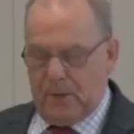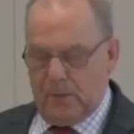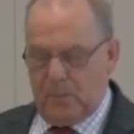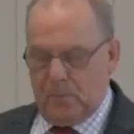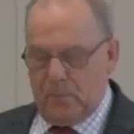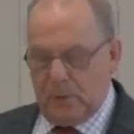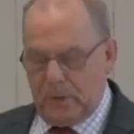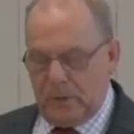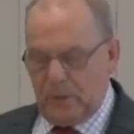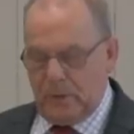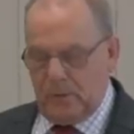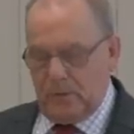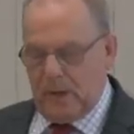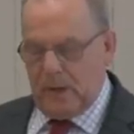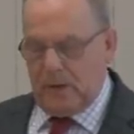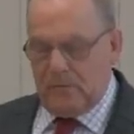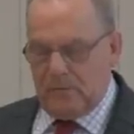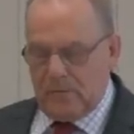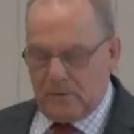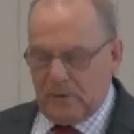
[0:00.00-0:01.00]
would
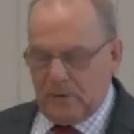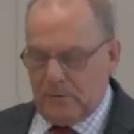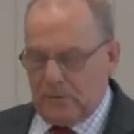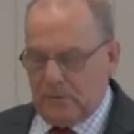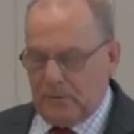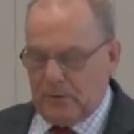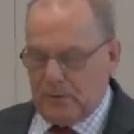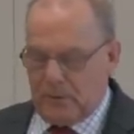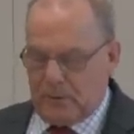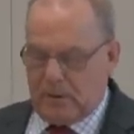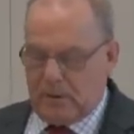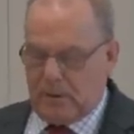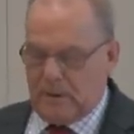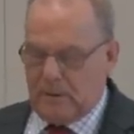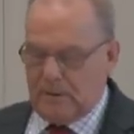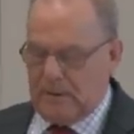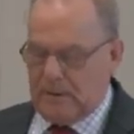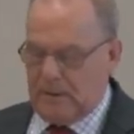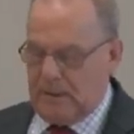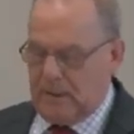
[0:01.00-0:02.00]
you ever have
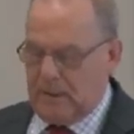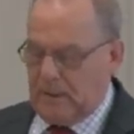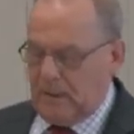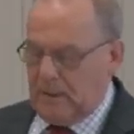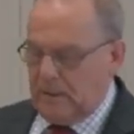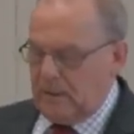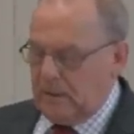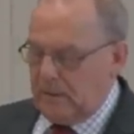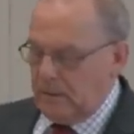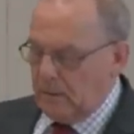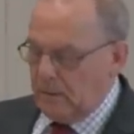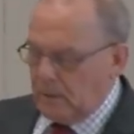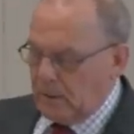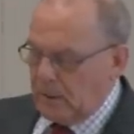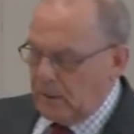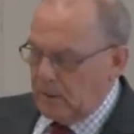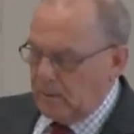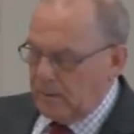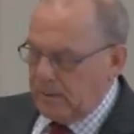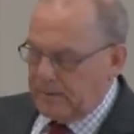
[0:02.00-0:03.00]
thought that there
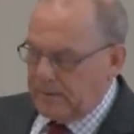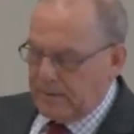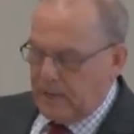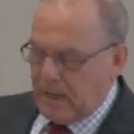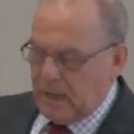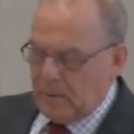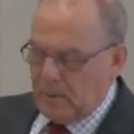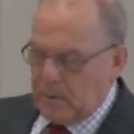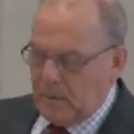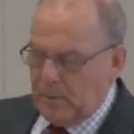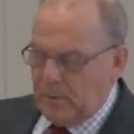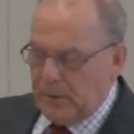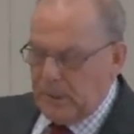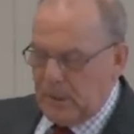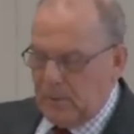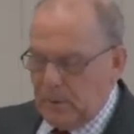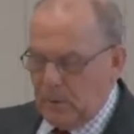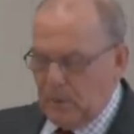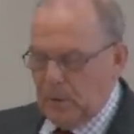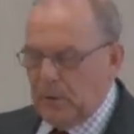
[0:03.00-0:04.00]
would come a time when
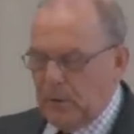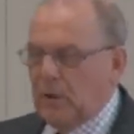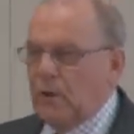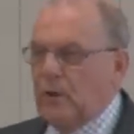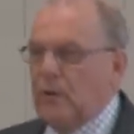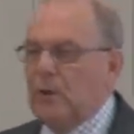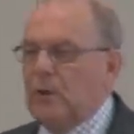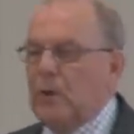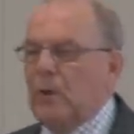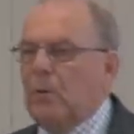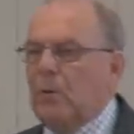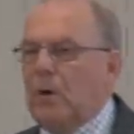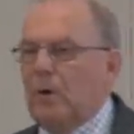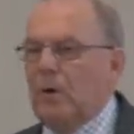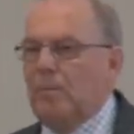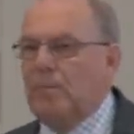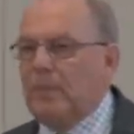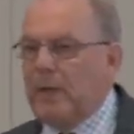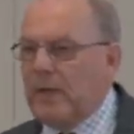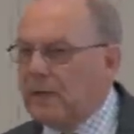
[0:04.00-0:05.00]
people wouldn't know
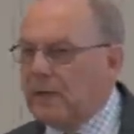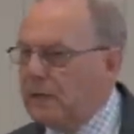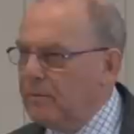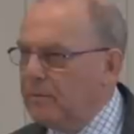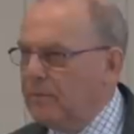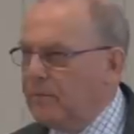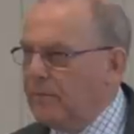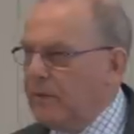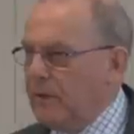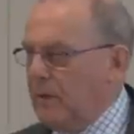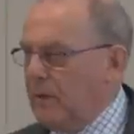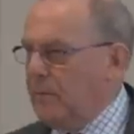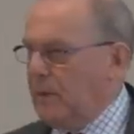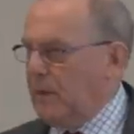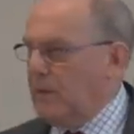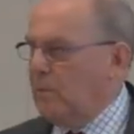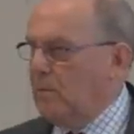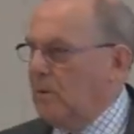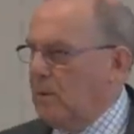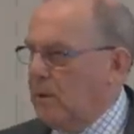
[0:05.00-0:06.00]
what male and
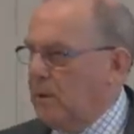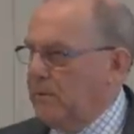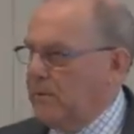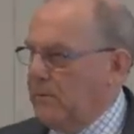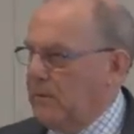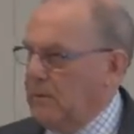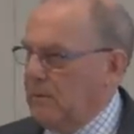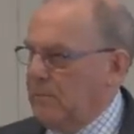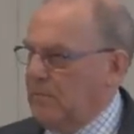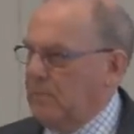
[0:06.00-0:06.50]
female was?